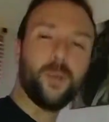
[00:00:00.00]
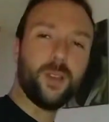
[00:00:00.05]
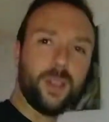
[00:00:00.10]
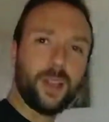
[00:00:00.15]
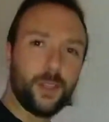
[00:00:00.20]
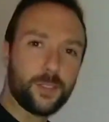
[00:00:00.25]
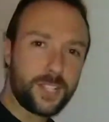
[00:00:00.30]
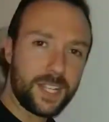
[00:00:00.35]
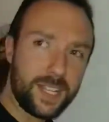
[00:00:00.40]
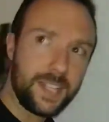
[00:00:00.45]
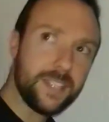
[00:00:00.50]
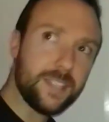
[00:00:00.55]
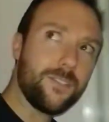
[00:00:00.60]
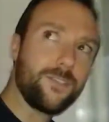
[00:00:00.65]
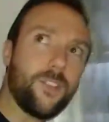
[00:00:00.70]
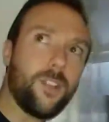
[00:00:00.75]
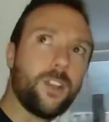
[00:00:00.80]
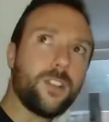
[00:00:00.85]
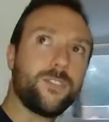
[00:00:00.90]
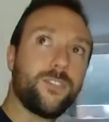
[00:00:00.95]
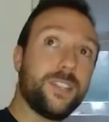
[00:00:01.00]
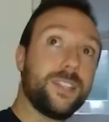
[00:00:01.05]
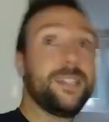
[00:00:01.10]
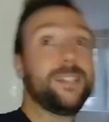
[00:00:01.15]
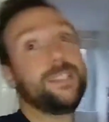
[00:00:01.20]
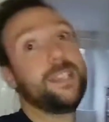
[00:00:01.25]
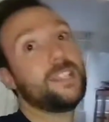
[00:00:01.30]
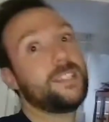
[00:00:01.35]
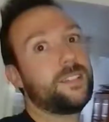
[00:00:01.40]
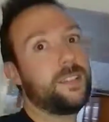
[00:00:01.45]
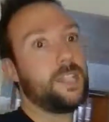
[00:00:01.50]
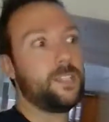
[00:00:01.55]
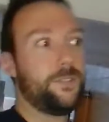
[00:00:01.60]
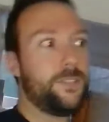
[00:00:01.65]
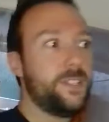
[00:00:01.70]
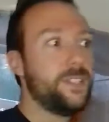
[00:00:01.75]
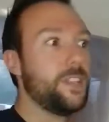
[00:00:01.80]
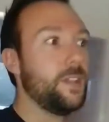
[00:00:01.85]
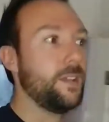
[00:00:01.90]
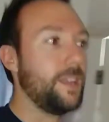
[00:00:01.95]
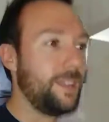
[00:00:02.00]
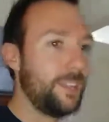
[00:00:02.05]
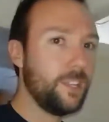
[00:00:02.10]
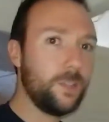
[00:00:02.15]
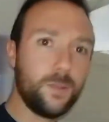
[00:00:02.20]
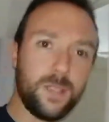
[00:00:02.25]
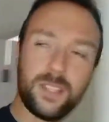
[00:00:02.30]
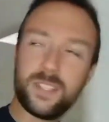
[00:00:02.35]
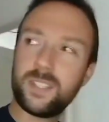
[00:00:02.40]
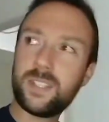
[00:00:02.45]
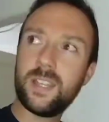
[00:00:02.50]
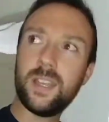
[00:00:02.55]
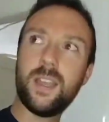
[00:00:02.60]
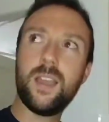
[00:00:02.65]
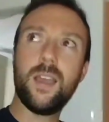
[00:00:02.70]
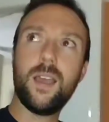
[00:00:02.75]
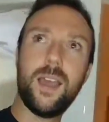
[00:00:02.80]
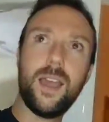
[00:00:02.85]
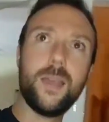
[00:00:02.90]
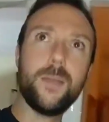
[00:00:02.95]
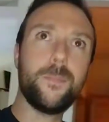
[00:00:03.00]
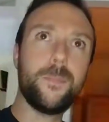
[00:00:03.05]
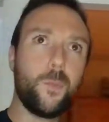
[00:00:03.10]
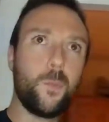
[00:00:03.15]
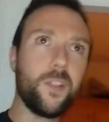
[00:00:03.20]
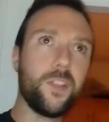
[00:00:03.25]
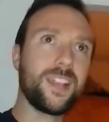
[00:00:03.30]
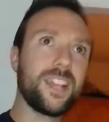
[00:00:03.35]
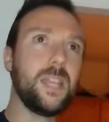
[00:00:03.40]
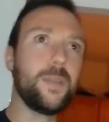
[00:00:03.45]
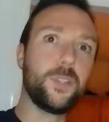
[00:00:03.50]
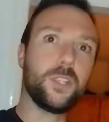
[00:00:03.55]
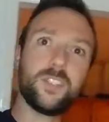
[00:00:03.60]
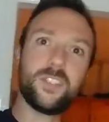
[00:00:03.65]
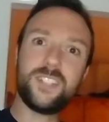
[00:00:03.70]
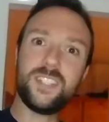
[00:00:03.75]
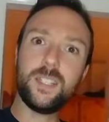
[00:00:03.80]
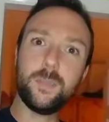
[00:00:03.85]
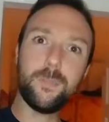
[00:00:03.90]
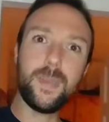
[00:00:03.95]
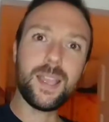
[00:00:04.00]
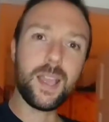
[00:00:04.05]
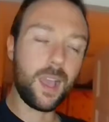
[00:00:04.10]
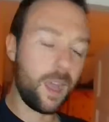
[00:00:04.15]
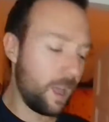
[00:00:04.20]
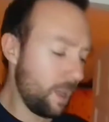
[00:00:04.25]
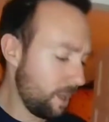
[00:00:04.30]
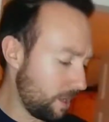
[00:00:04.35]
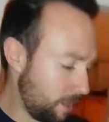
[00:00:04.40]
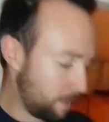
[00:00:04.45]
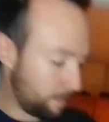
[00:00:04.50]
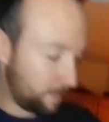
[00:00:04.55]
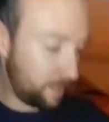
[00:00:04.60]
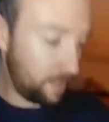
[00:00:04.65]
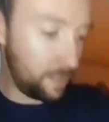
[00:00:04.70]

But I was editing the vlog for yesterday's video, and I noticed in one of the clips you can see my arm,